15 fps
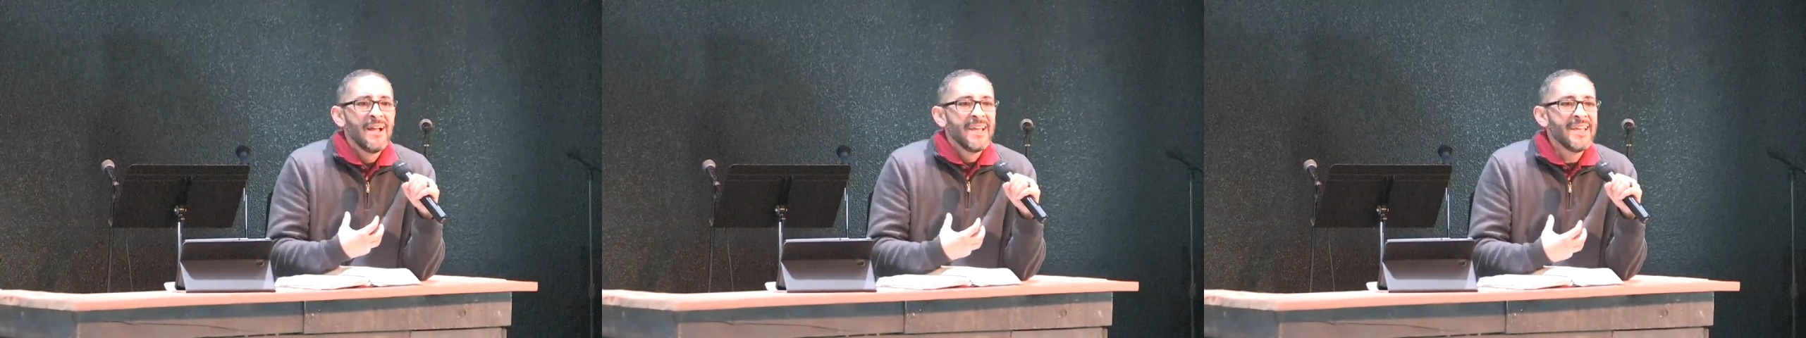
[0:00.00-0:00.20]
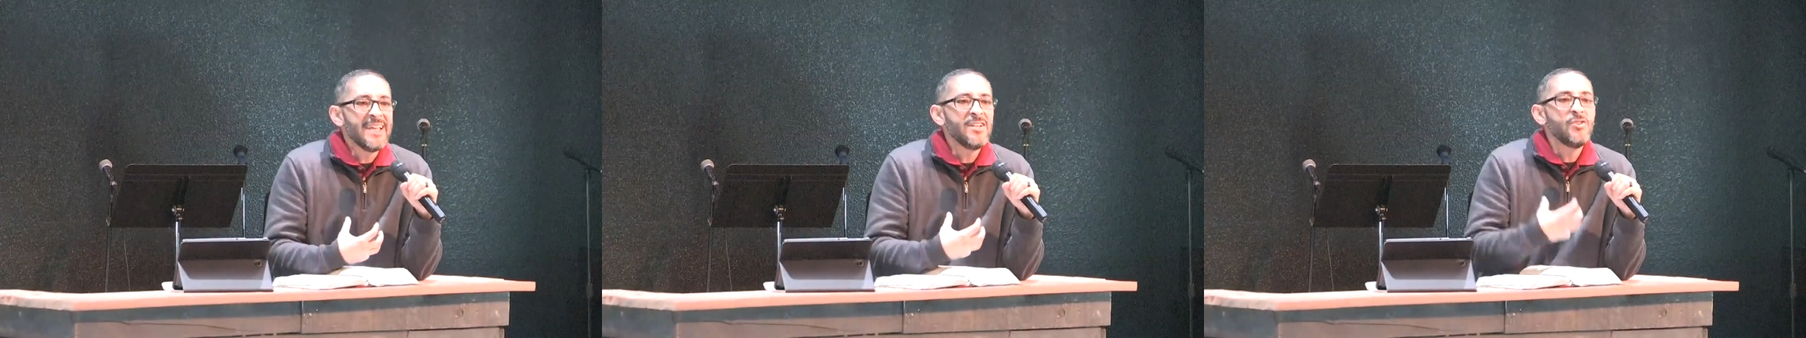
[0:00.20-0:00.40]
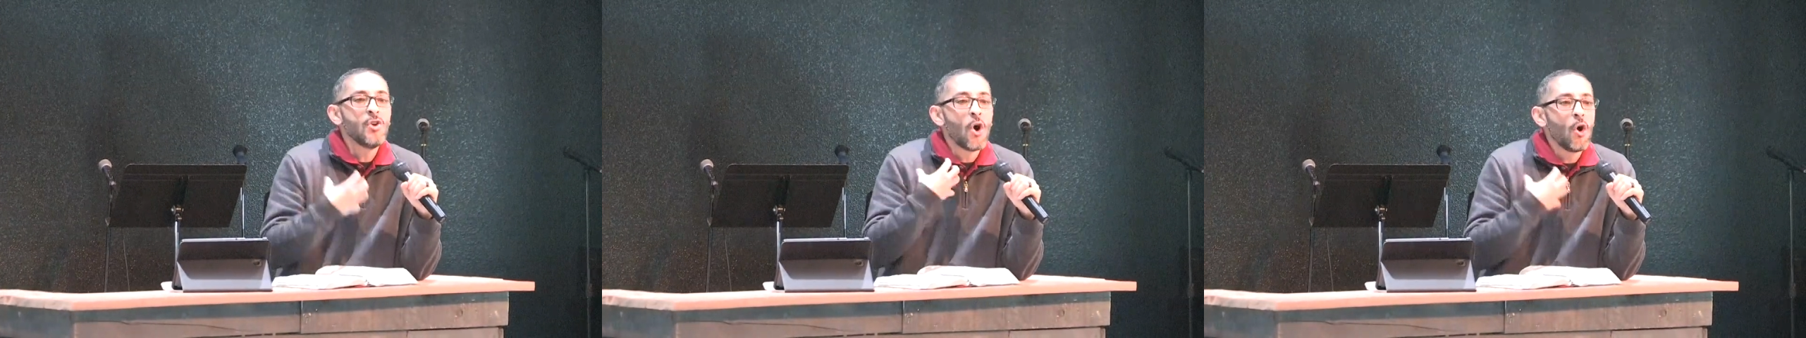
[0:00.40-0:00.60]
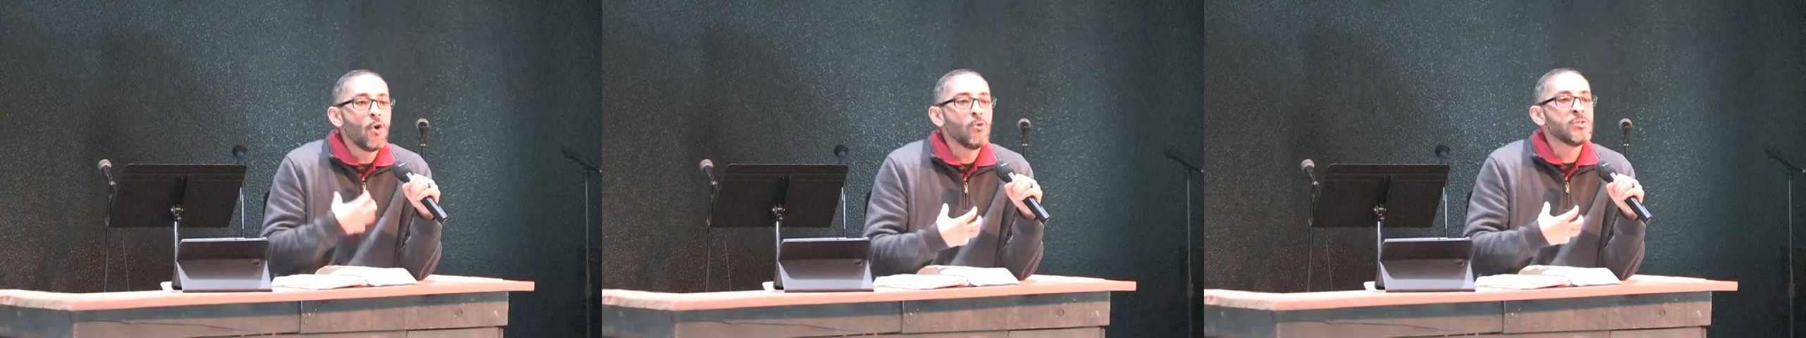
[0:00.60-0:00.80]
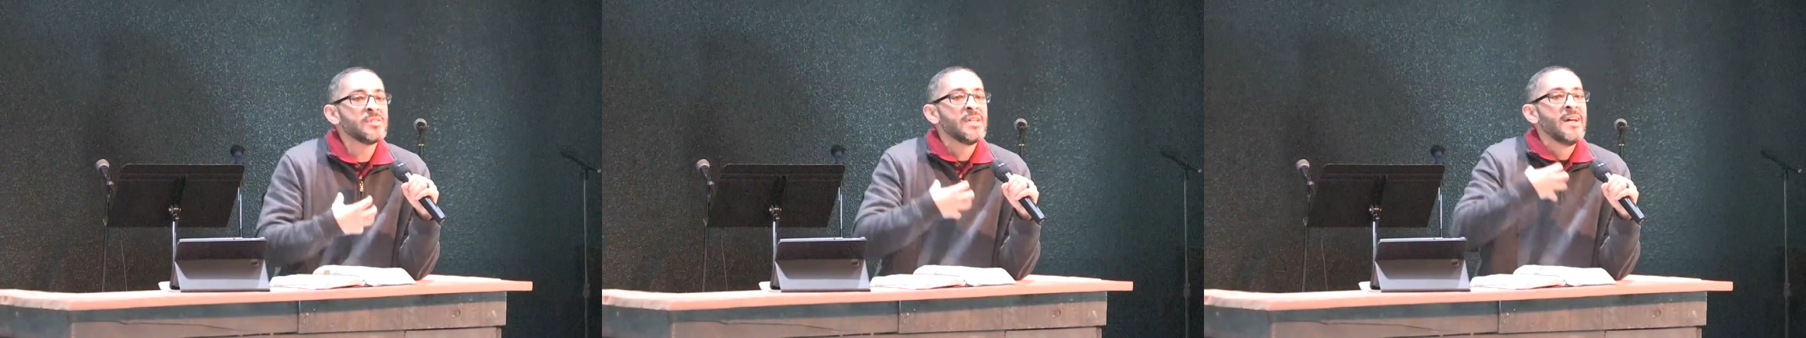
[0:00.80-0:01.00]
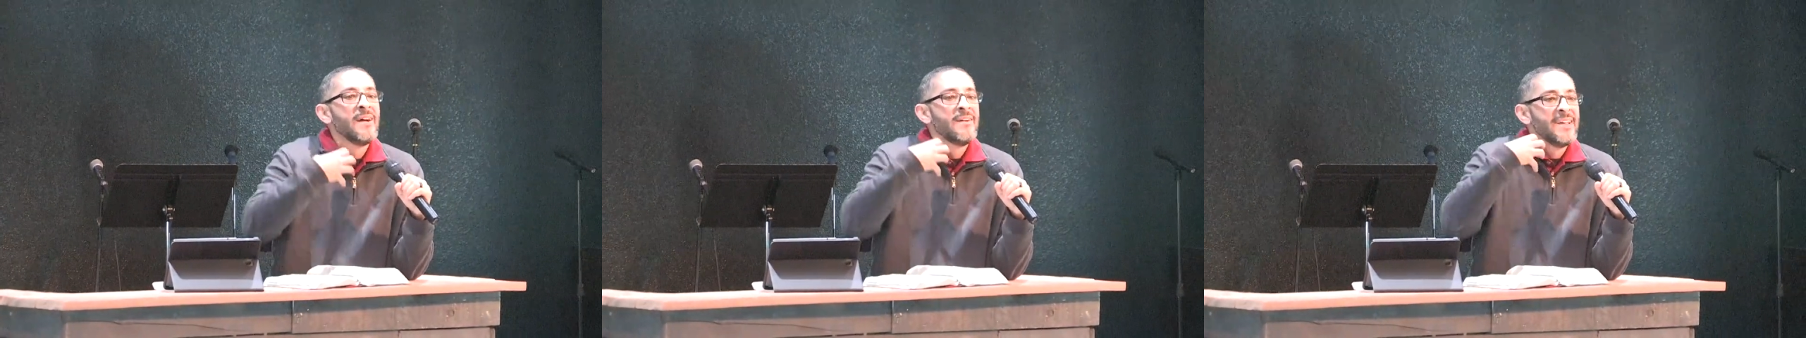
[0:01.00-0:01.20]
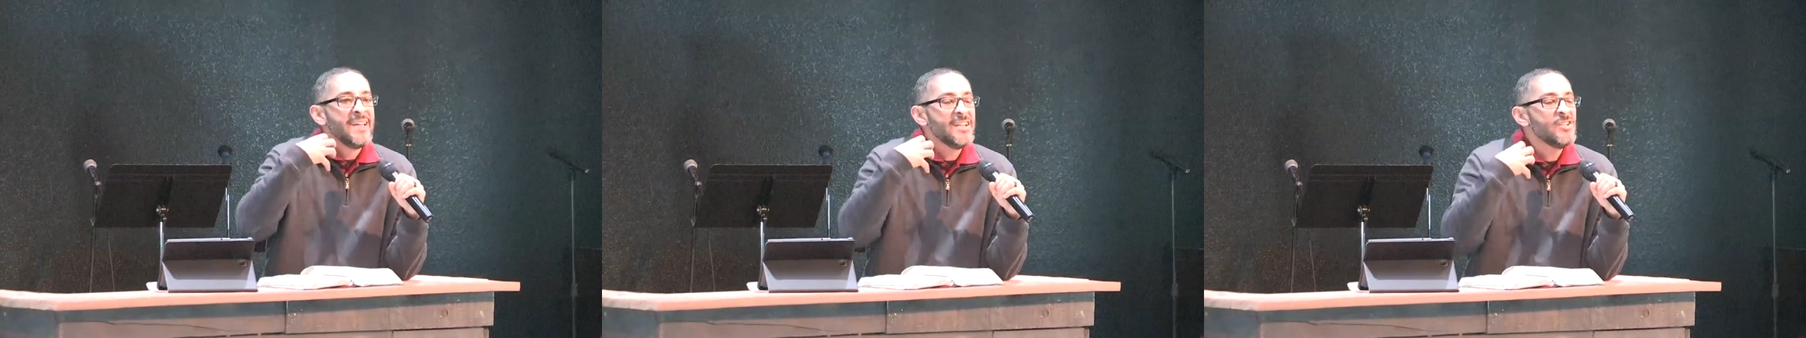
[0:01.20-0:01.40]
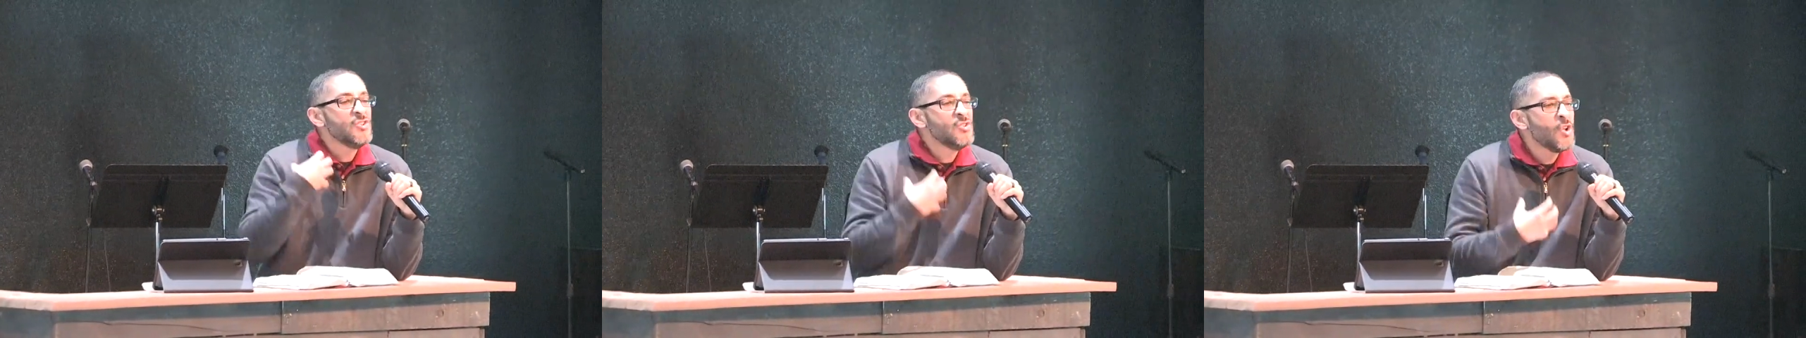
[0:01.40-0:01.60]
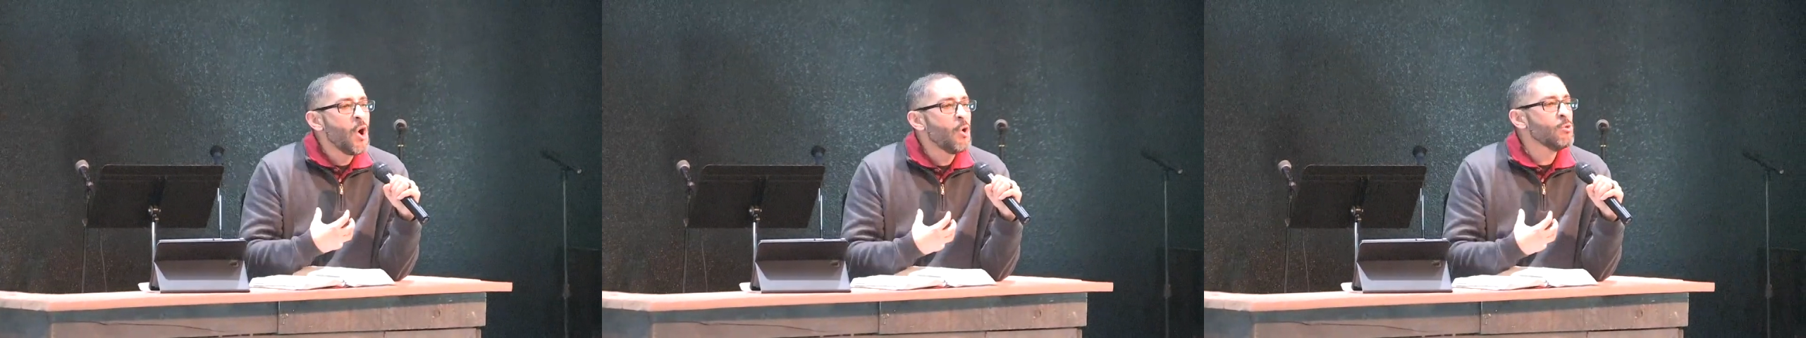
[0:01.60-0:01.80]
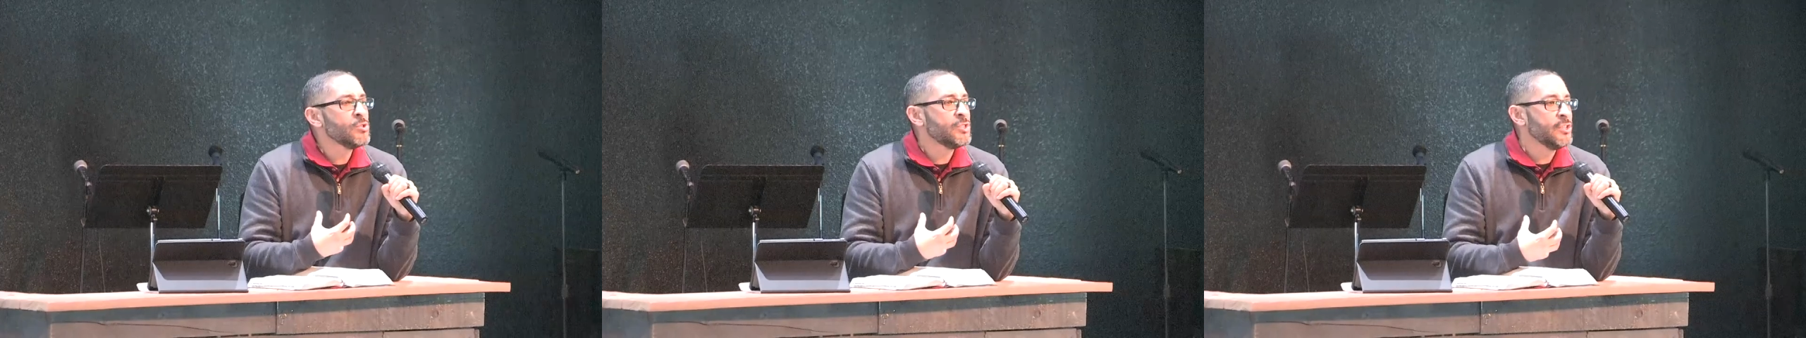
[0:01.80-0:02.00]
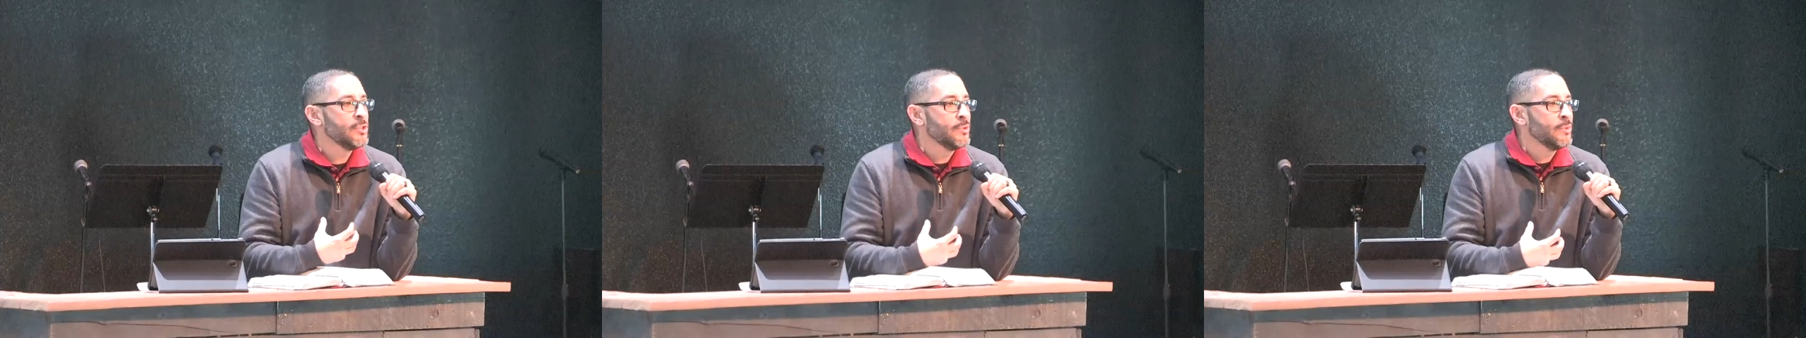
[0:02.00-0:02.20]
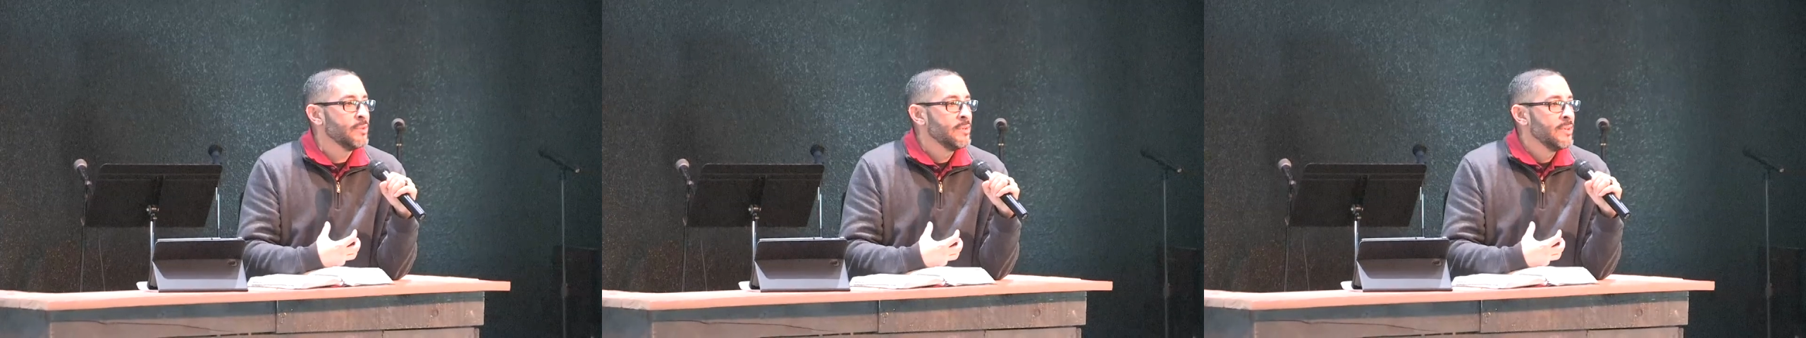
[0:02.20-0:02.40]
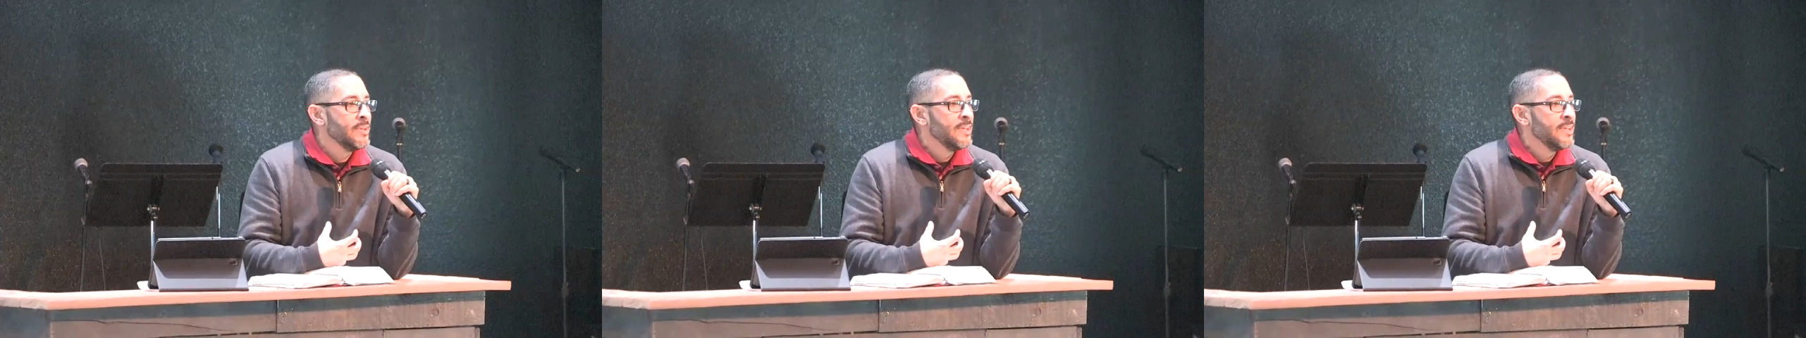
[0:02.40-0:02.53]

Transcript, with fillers: He knows, he knows you.